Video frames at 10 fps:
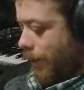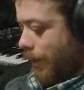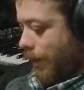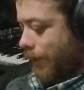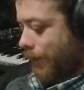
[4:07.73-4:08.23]

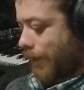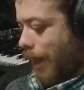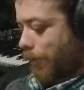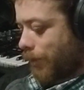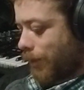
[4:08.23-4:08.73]
and I hit
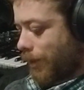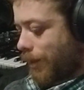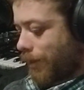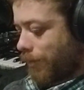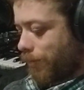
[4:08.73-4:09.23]
stop, is it
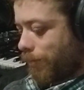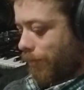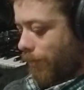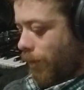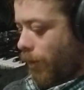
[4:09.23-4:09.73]
gonna
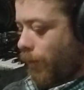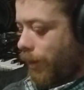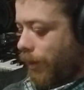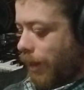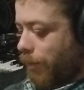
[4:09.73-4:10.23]

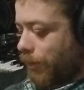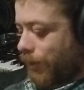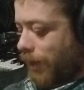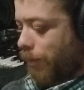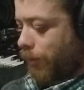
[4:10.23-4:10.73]
already label the
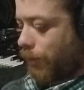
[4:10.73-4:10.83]
sample?